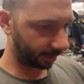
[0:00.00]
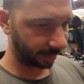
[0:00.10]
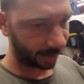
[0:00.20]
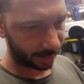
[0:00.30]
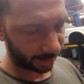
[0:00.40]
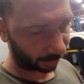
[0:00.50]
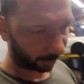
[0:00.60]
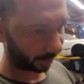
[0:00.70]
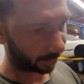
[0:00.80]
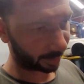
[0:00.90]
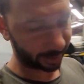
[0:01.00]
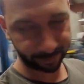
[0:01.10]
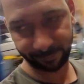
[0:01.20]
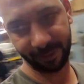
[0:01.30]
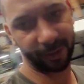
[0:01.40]
leak is and what's going
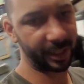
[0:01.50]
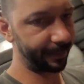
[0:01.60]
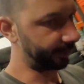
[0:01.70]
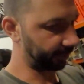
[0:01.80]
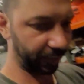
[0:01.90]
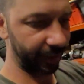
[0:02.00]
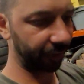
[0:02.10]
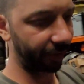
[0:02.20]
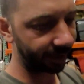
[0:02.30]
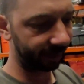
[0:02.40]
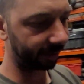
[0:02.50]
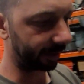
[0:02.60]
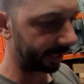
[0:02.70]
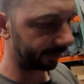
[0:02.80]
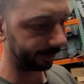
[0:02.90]
on. Fill it up, it just drains right into the
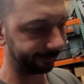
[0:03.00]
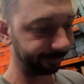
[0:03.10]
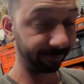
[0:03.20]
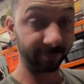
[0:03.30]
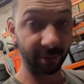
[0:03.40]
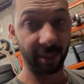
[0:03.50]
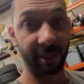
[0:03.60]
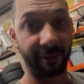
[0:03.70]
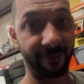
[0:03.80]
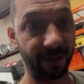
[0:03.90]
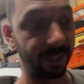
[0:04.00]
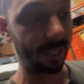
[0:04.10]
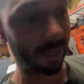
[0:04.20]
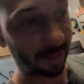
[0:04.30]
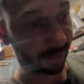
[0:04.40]
ground. Finally
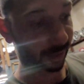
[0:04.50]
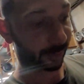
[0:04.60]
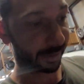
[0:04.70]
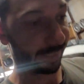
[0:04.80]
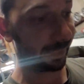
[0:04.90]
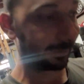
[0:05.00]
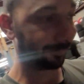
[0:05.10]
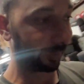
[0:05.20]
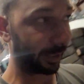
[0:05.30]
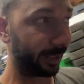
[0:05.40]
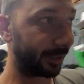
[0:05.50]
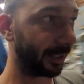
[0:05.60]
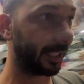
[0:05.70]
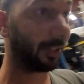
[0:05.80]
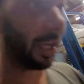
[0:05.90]
got under there one day, and it turned out